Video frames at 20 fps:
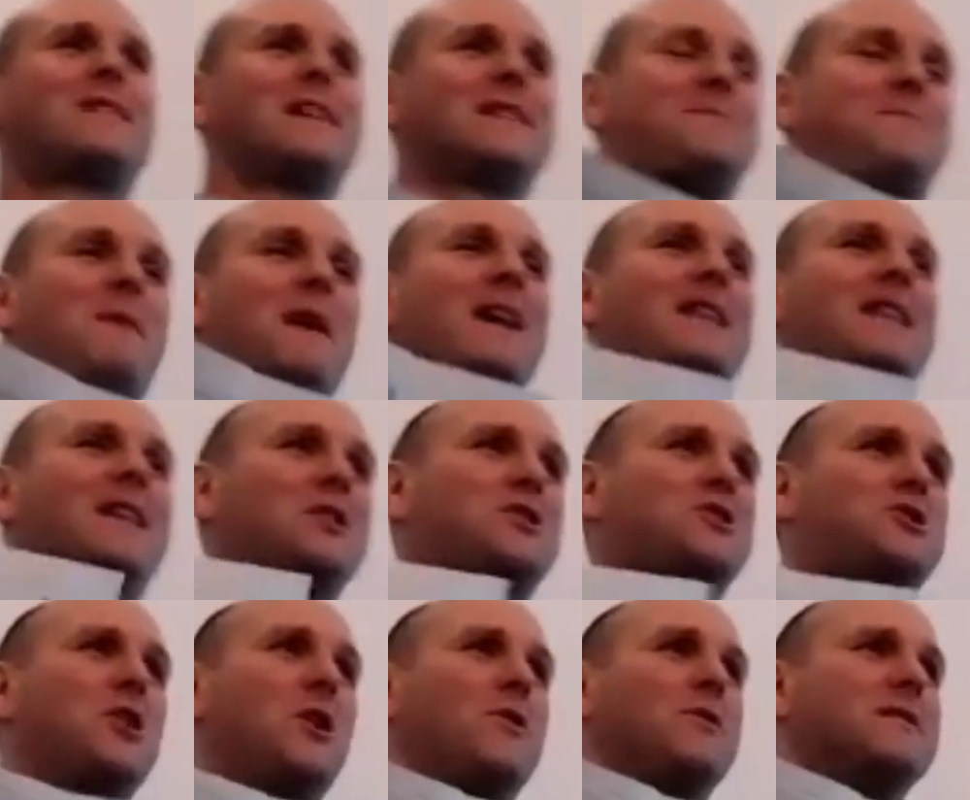To speak to the
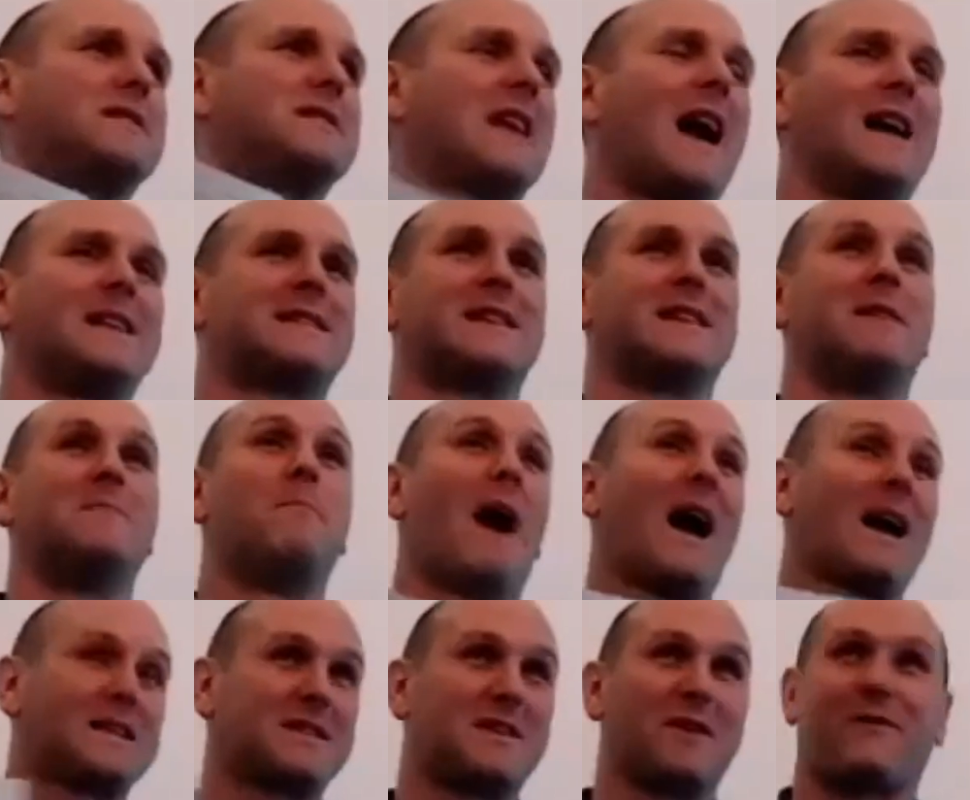students as an
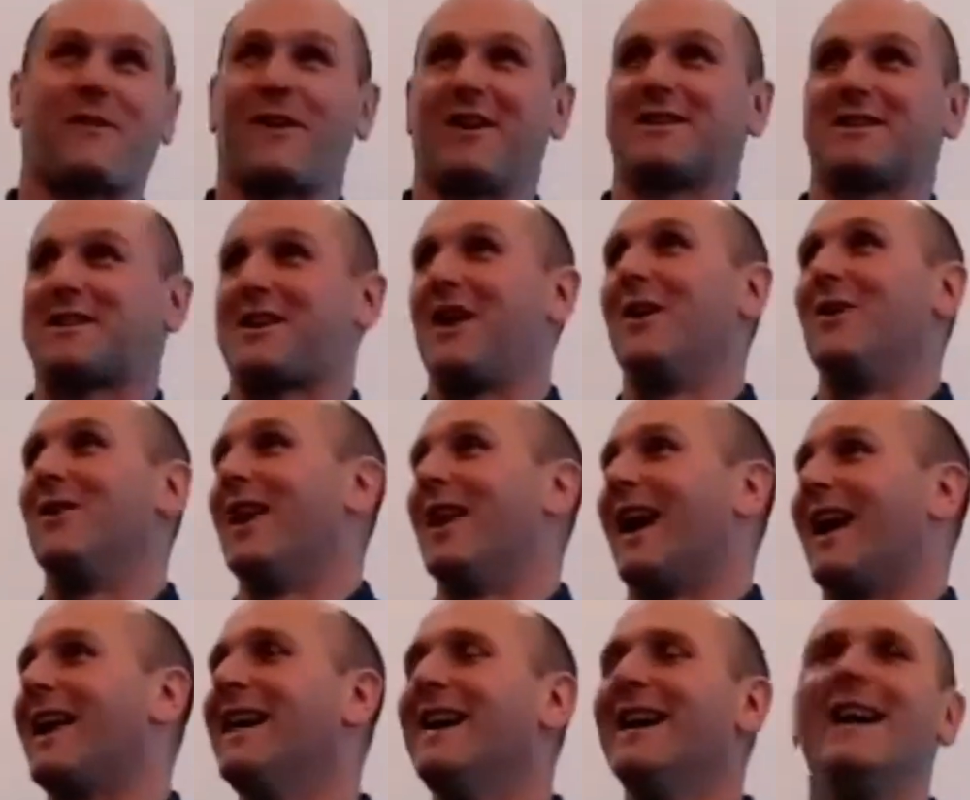ambassador for the school,
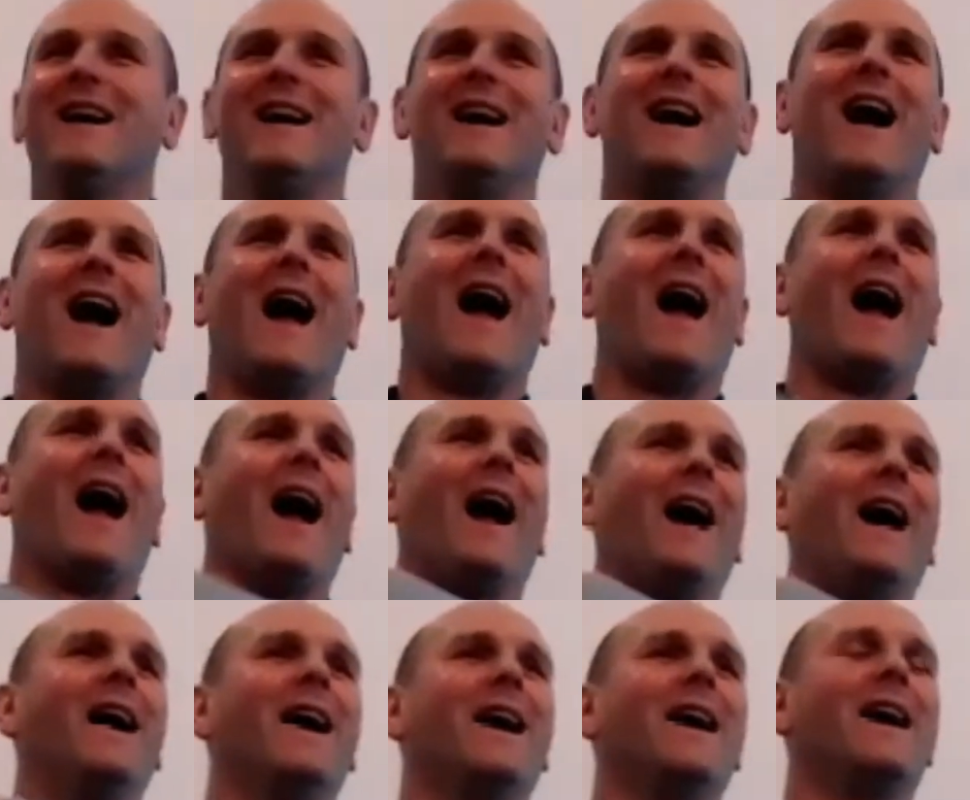like
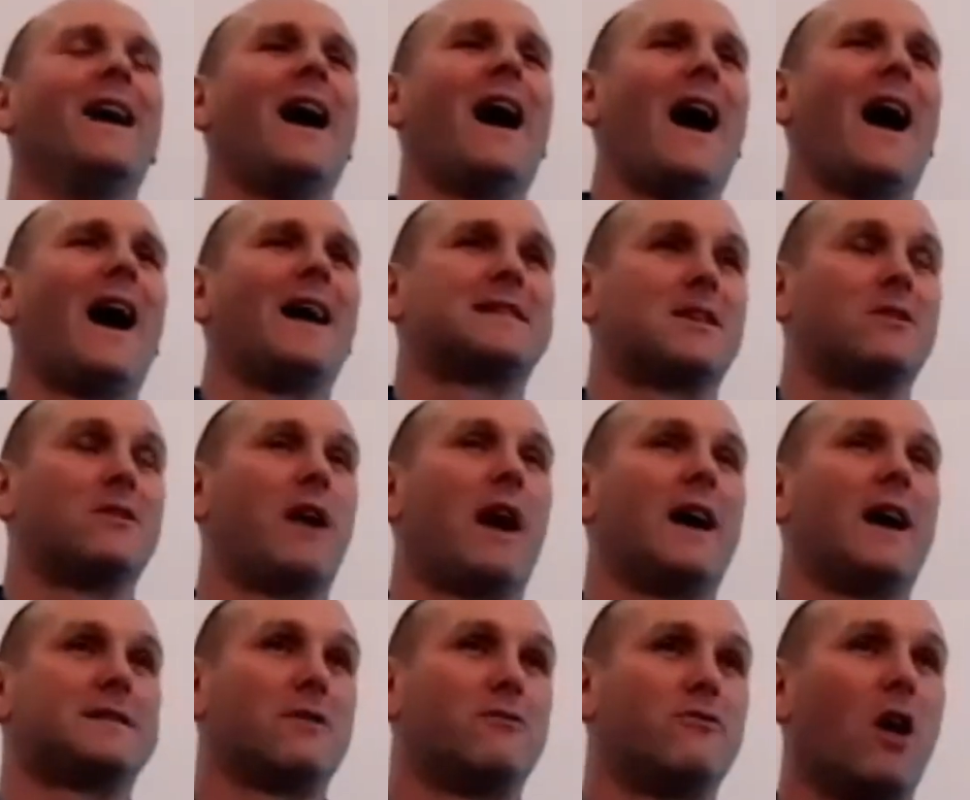as
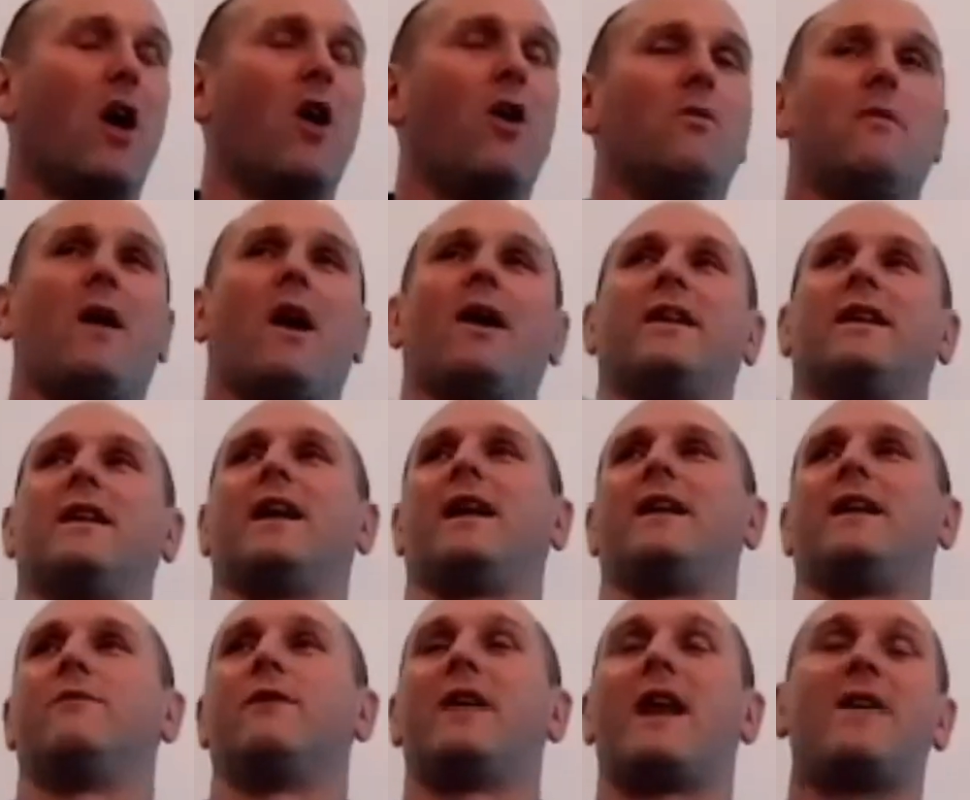a role model,
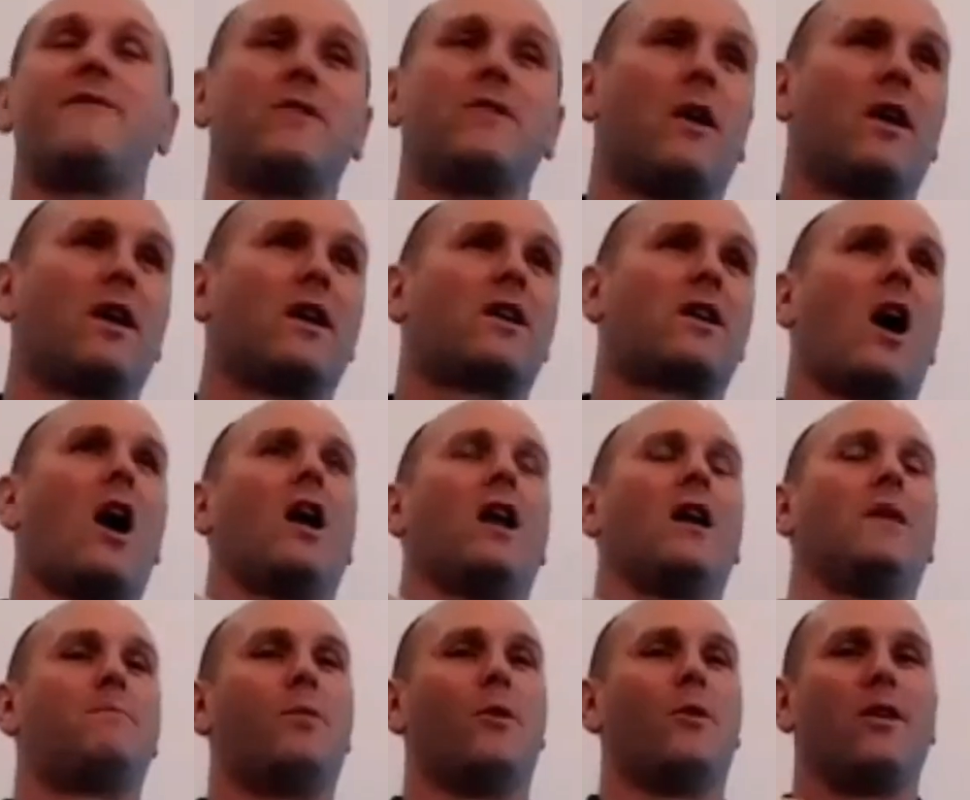and whatever you want to
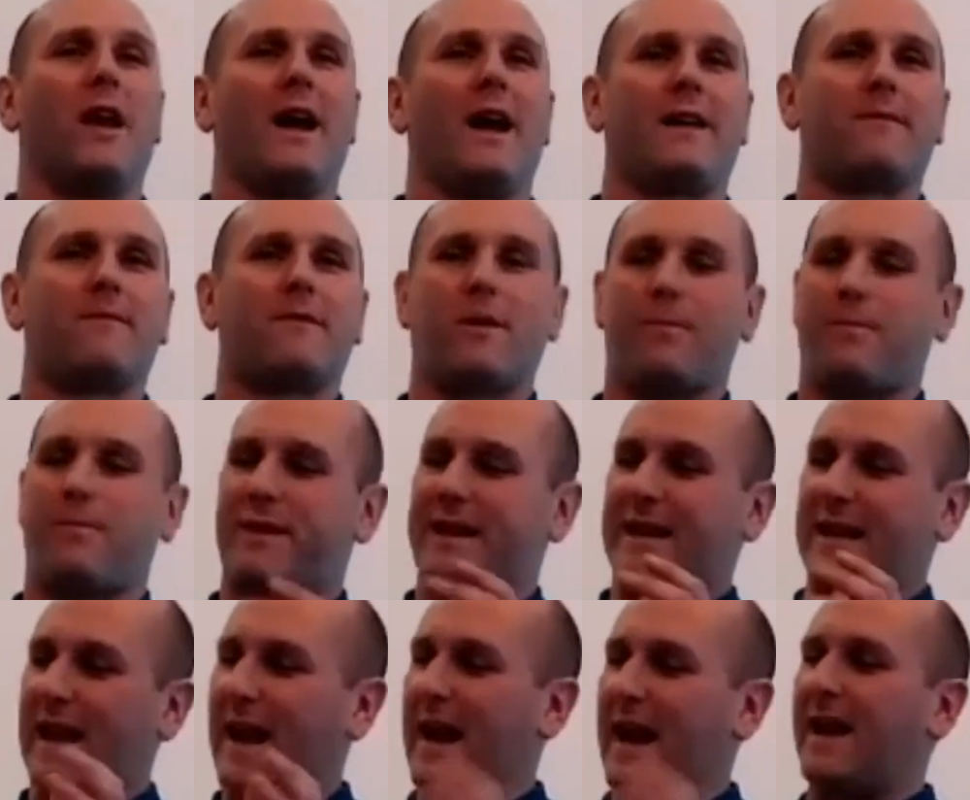call it, but like
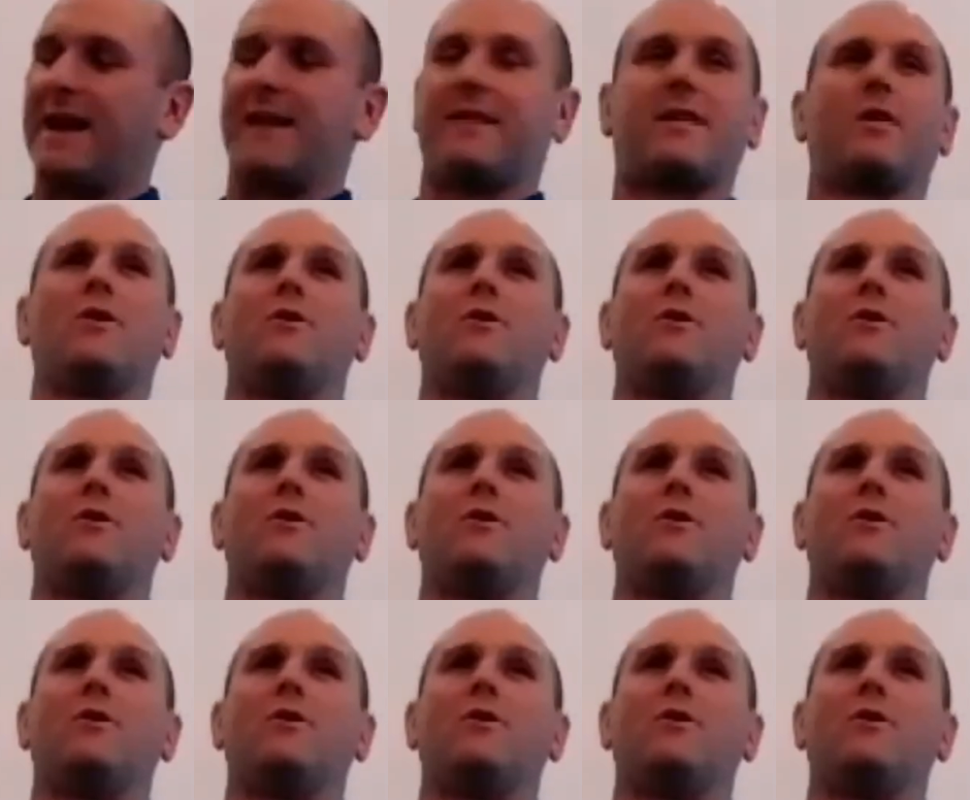completely